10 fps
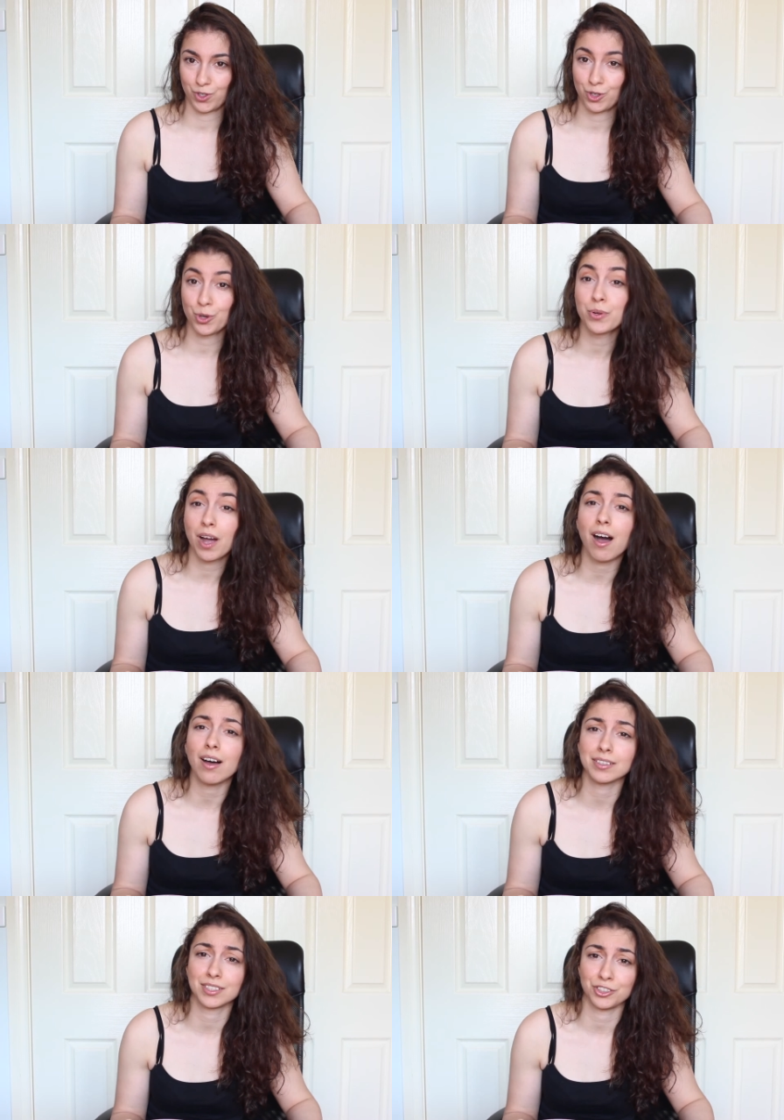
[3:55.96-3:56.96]
to
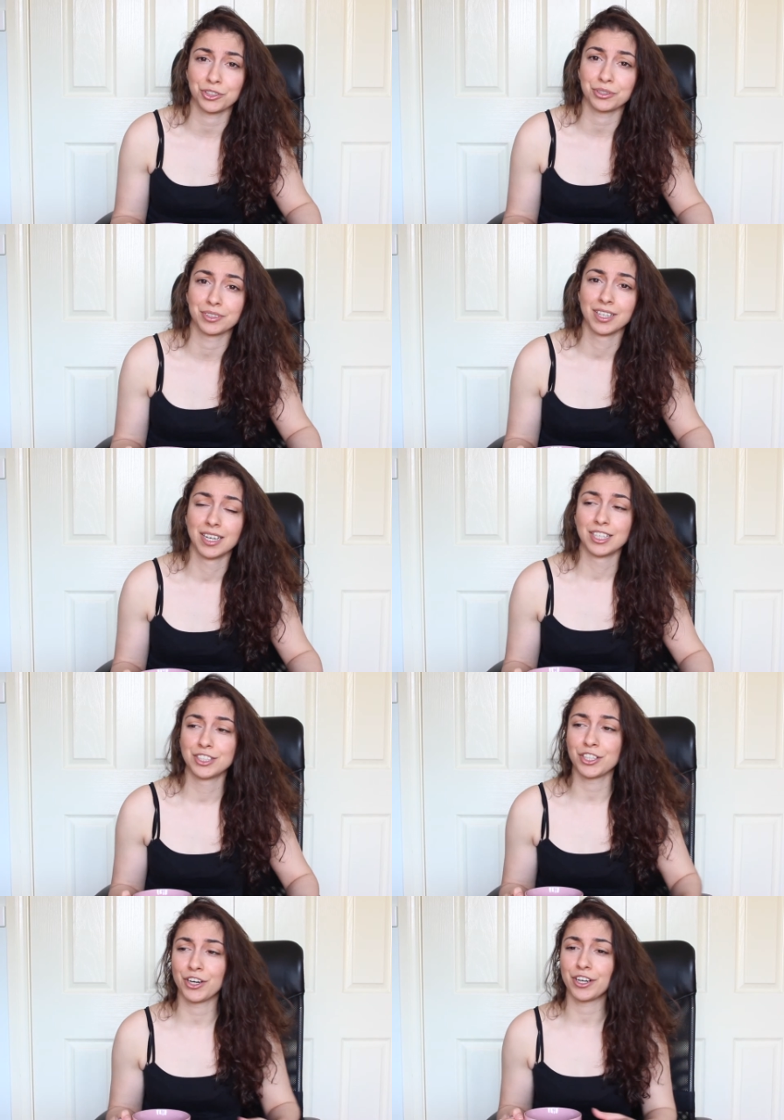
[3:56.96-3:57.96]
cast you.
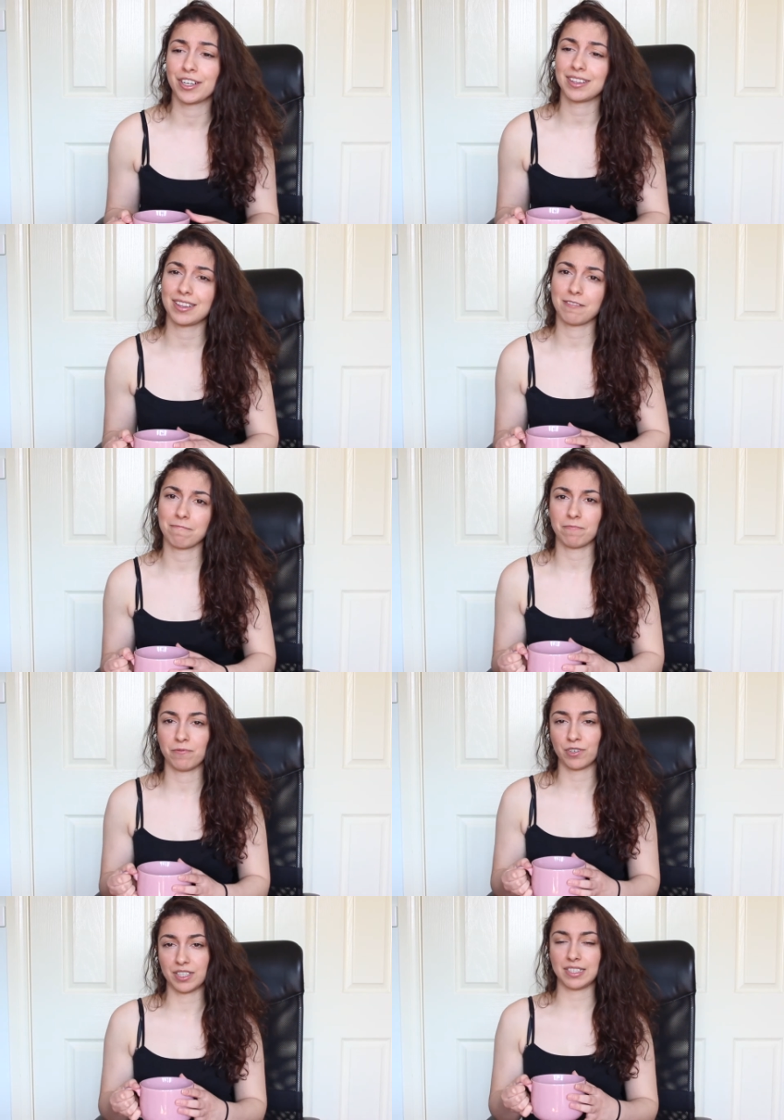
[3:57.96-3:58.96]
So,
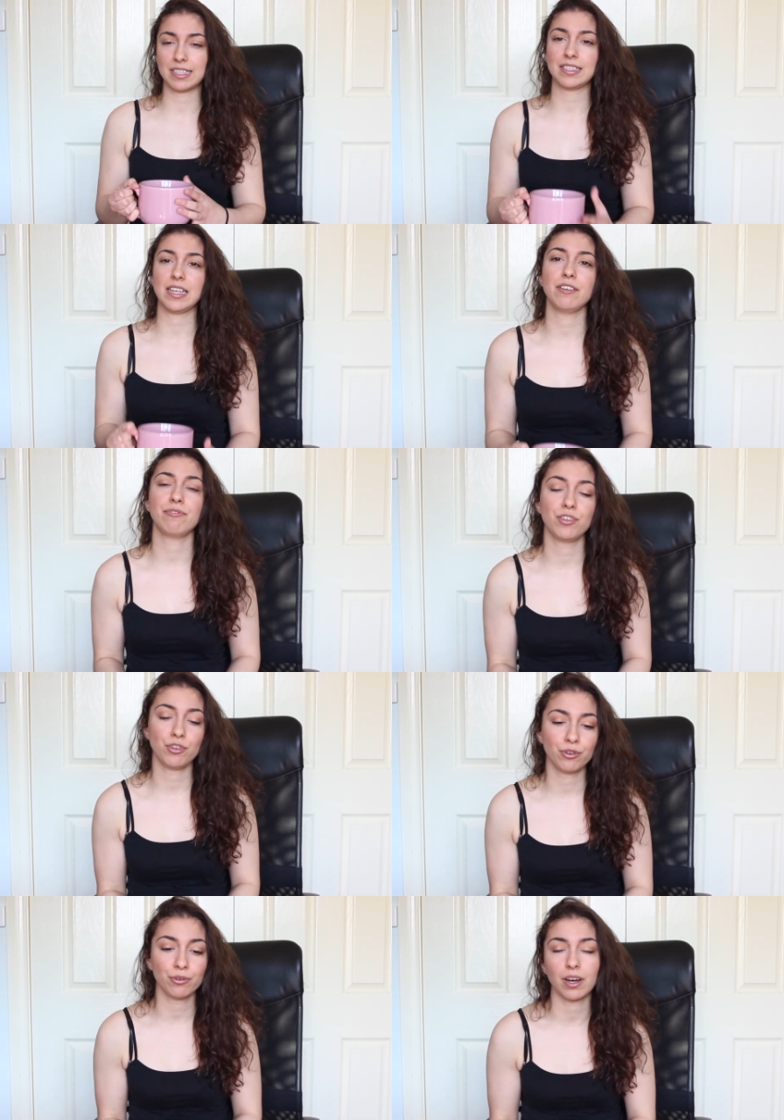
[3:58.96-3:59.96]
for instance, if
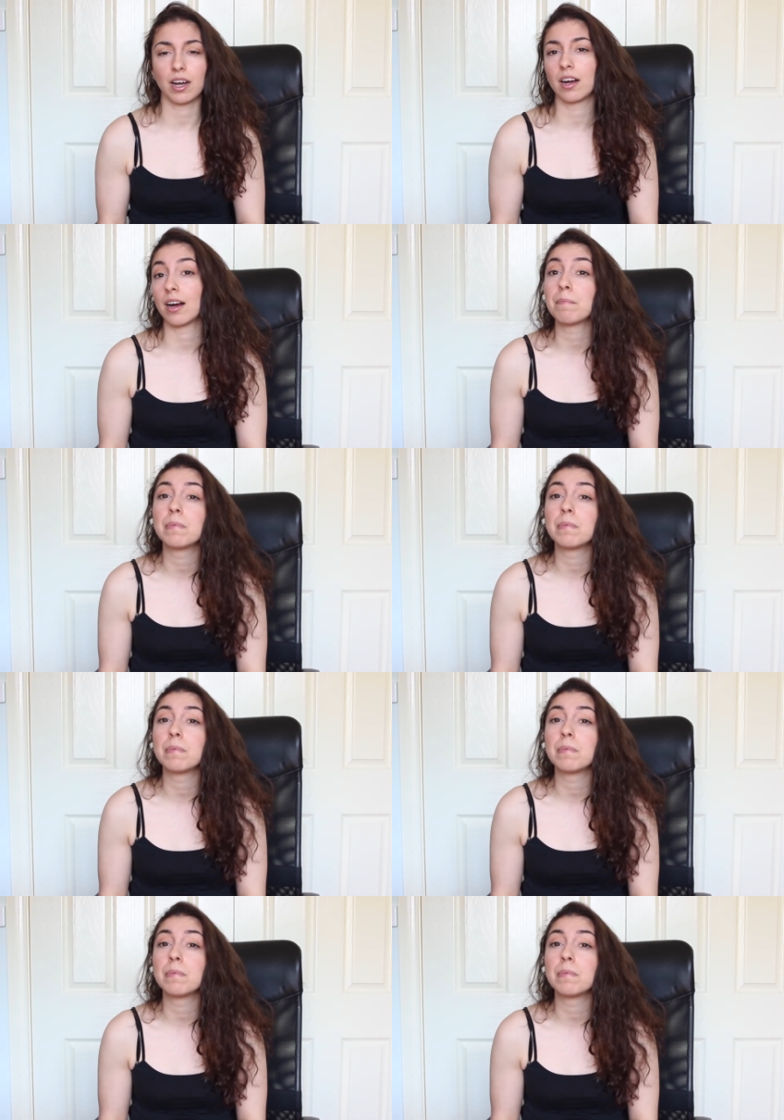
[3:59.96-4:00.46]
you are